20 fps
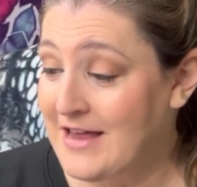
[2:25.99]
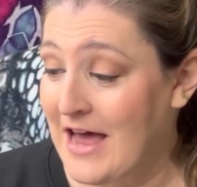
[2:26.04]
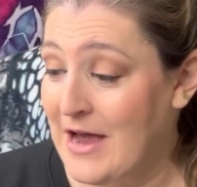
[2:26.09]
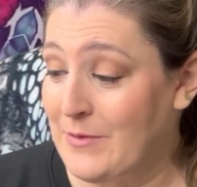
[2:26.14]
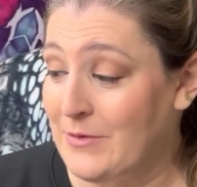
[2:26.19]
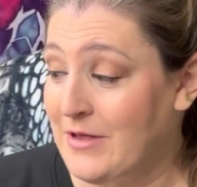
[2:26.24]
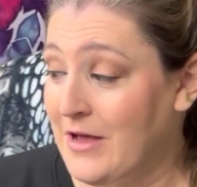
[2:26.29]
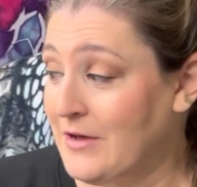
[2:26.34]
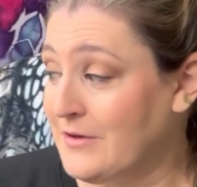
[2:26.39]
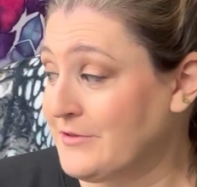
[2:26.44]
I
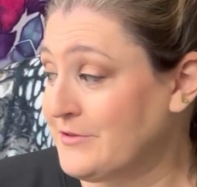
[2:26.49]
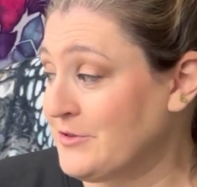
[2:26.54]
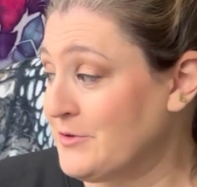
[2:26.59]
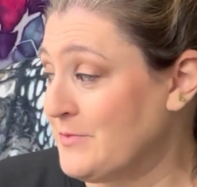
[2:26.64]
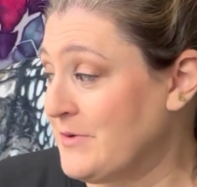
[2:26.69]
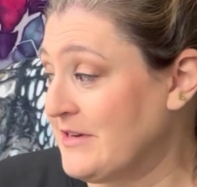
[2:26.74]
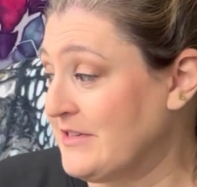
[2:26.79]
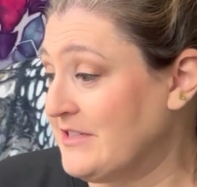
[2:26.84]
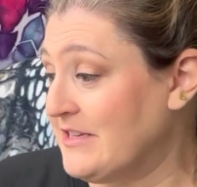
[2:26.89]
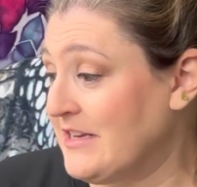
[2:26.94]
will also
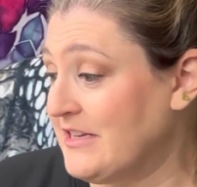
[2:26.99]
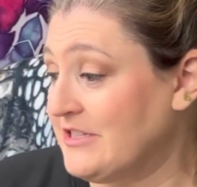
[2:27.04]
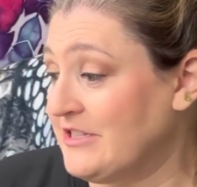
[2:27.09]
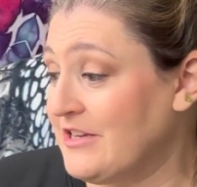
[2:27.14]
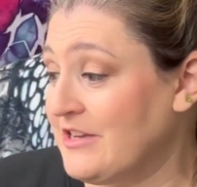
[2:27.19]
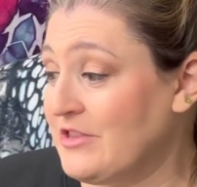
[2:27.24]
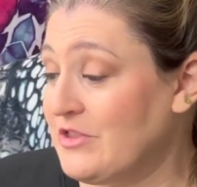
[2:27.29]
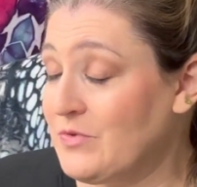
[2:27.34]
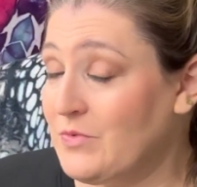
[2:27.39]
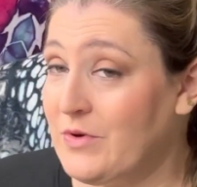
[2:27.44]
be
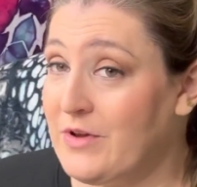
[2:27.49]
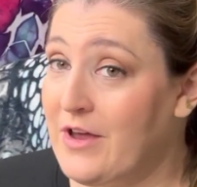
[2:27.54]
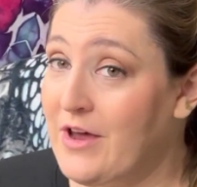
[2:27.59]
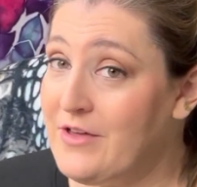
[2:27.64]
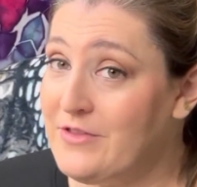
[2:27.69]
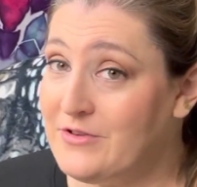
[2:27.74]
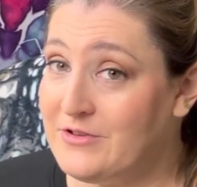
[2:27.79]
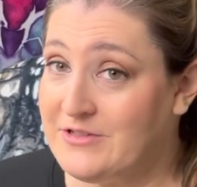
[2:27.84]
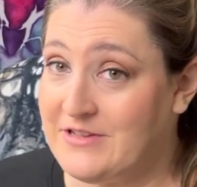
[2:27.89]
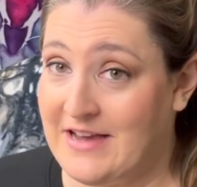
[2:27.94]
teaching 3
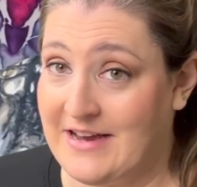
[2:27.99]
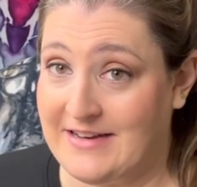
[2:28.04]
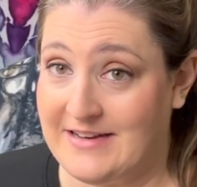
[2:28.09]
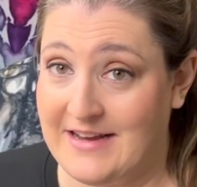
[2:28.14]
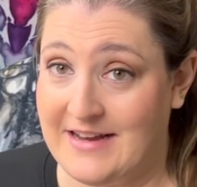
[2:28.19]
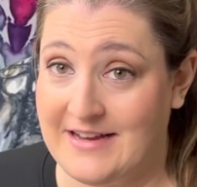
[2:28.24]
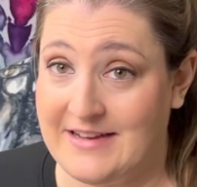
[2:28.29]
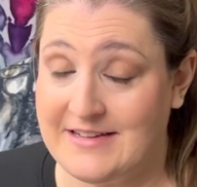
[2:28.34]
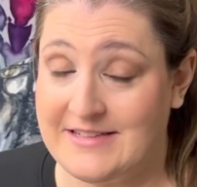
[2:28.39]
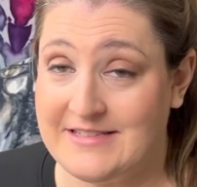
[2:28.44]
other
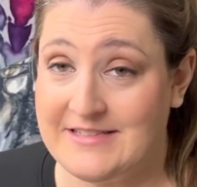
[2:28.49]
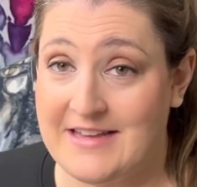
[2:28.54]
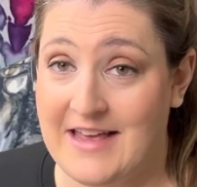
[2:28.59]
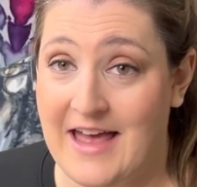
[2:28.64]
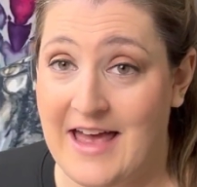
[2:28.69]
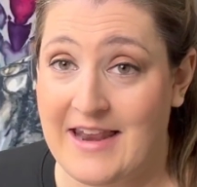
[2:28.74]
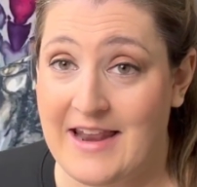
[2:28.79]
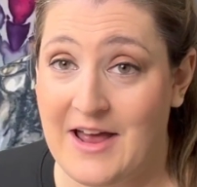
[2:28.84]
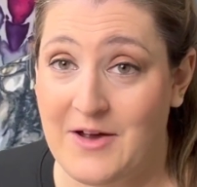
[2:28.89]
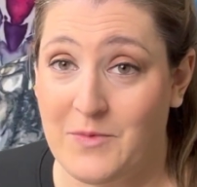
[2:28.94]
techniques,
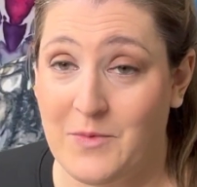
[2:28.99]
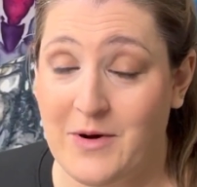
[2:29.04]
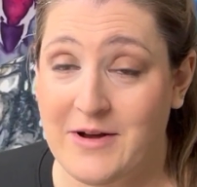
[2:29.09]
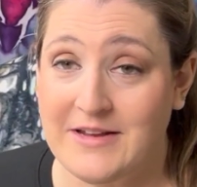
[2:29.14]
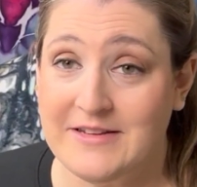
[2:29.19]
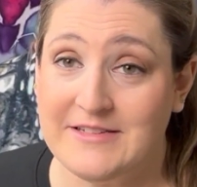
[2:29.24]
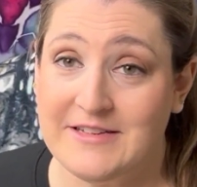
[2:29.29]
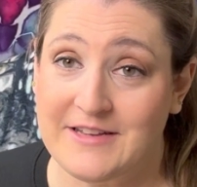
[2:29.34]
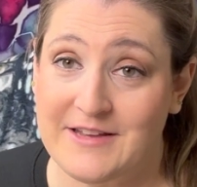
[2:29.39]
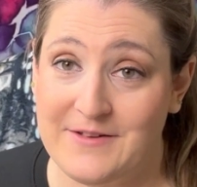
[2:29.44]
and I
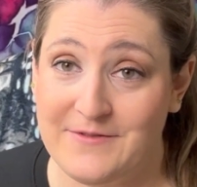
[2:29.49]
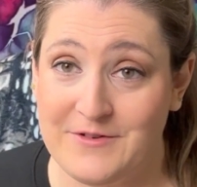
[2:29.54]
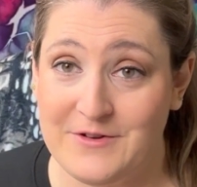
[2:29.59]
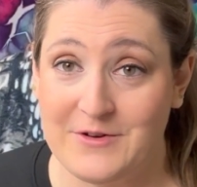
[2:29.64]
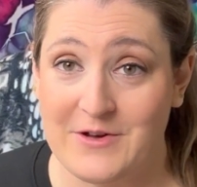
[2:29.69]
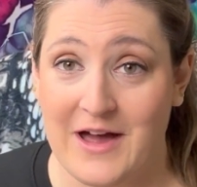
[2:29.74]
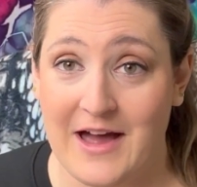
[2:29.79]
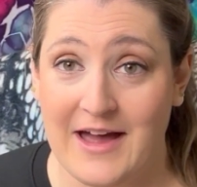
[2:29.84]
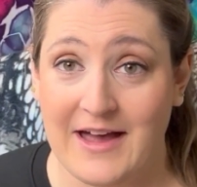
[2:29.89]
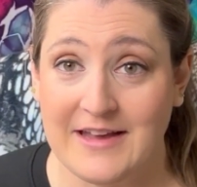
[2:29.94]
wanted to give you
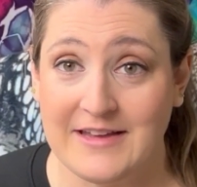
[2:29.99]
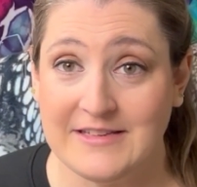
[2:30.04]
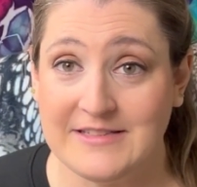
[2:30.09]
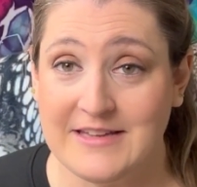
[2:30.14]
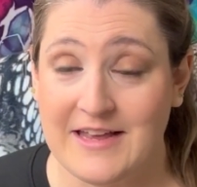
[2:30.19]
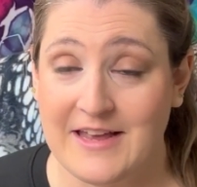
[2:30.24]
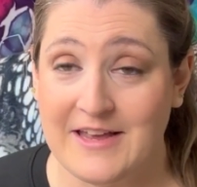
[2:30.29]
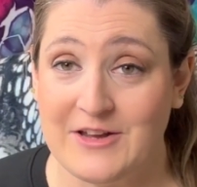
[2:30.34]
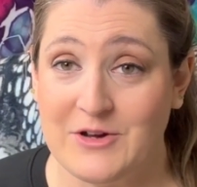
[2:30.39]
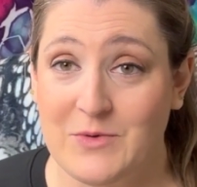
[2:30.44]
guys
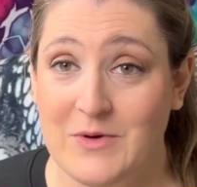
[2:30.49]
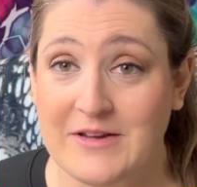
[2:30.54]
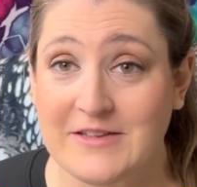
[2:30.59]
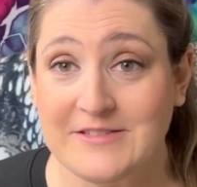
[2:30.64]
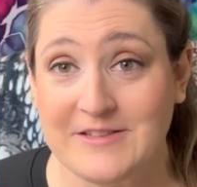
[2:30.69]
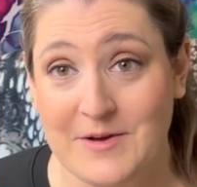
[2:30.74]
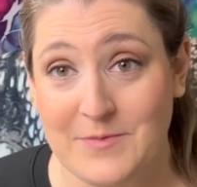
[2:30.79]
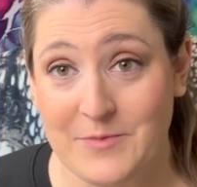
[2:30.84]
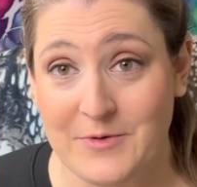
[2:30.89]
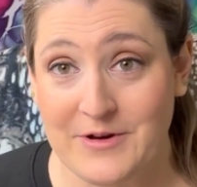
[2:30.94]
a quick
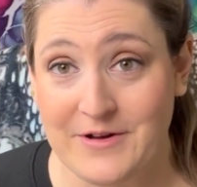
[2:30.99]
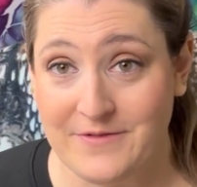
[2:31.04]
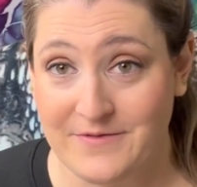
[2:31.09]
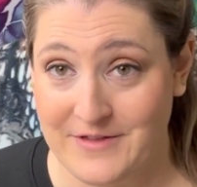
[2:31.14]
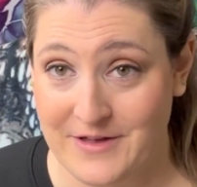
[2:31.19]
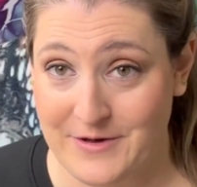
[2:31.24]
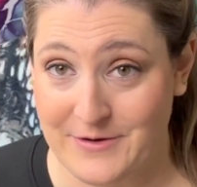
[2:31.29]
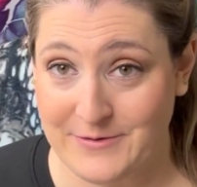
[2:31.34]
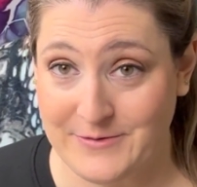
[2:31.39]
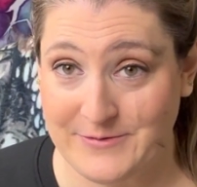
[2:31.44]
summary of
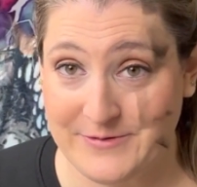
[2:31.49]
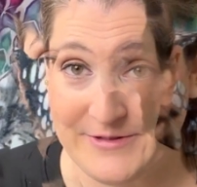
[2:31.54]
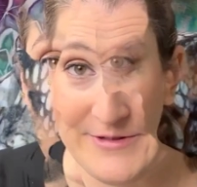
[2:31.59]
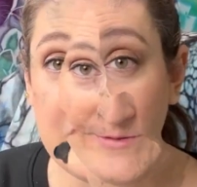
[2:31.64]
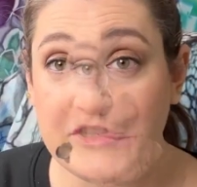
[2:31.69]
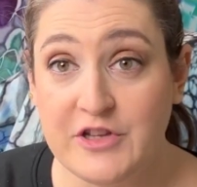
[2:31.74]
those.